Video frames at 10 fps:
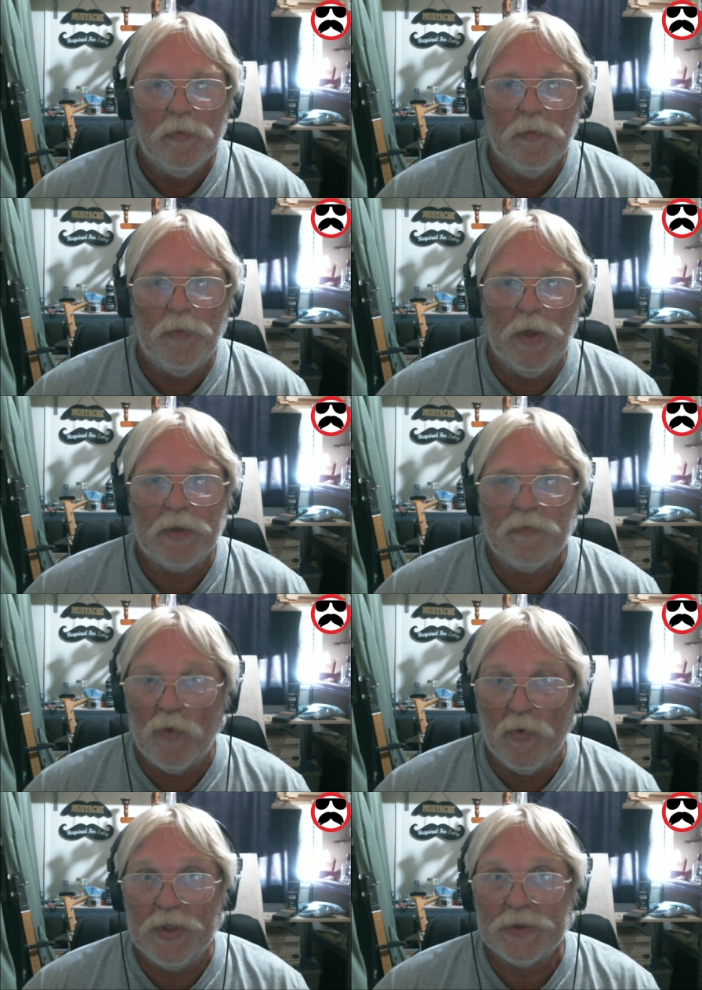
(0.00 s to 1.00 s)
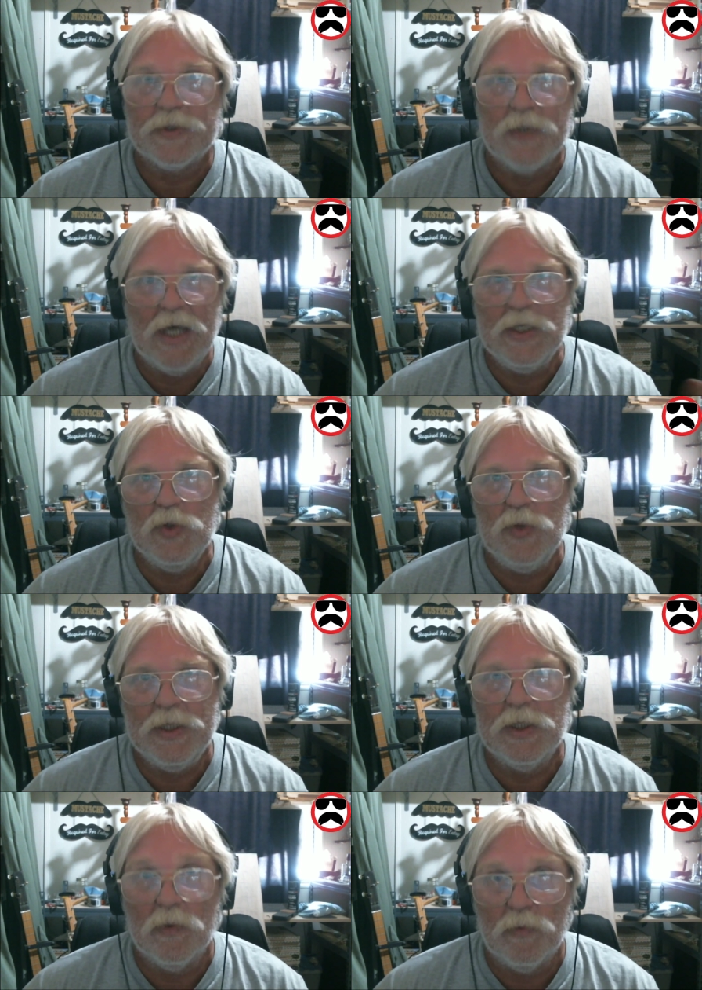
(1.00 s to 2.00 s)
But for this, I do
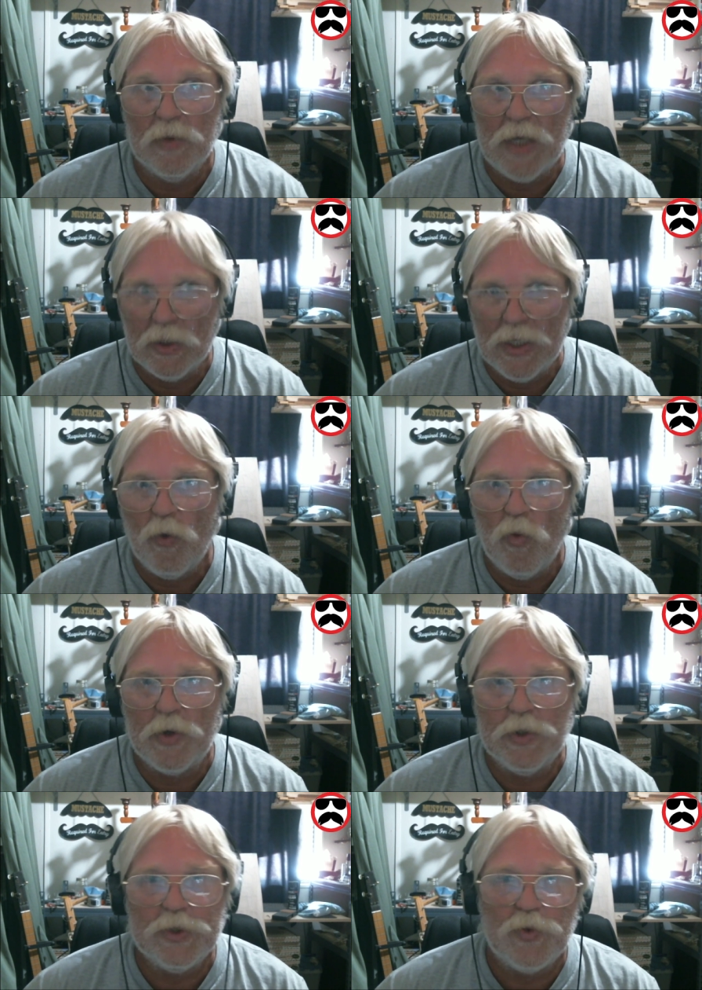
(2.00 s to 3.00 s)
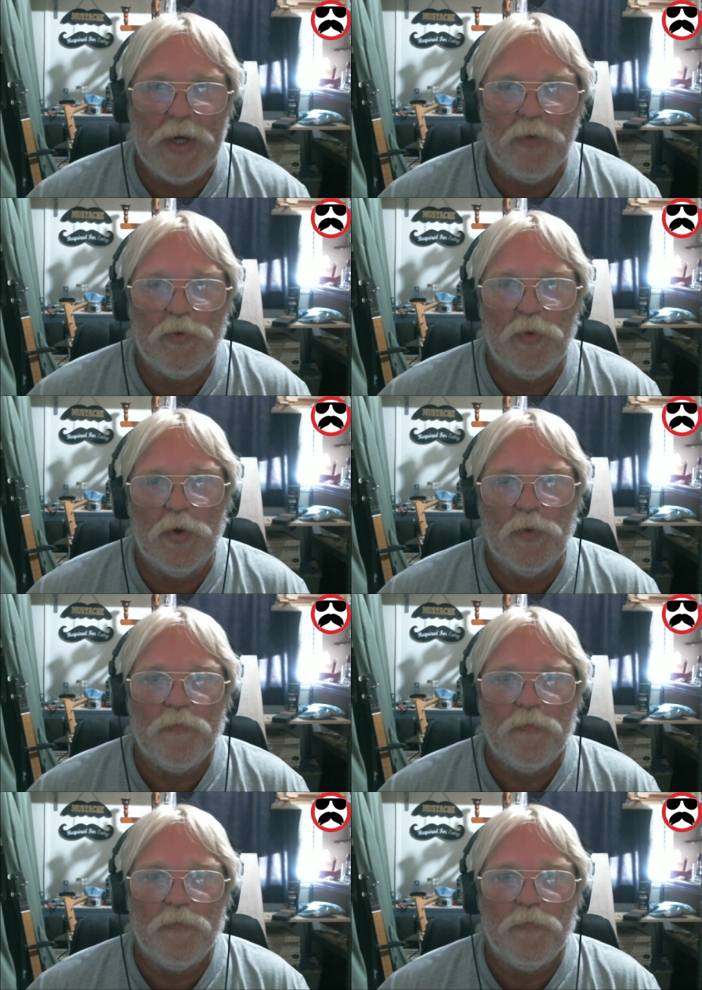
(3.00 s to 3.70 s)
need to allow water to drain through.